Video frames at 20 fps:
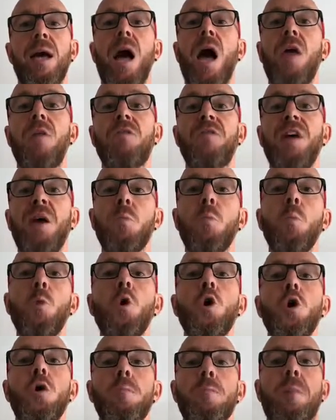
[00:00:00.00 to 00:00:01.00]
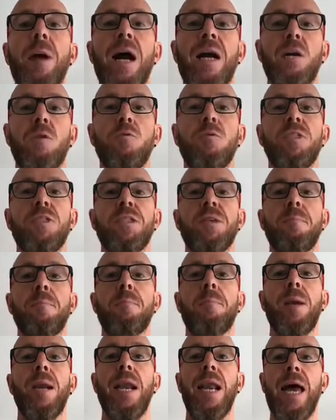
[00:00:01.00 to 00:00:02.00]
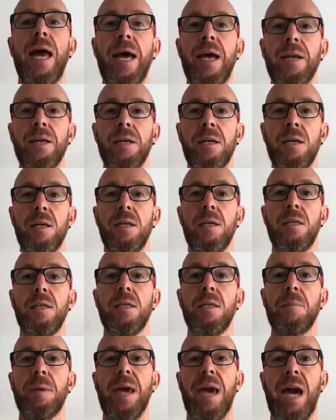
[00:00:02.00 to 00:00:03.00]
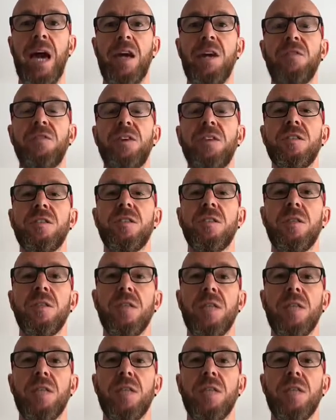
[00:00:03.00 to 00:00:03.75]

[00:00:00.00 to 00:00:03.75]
and then work backwards and plan the behaviours,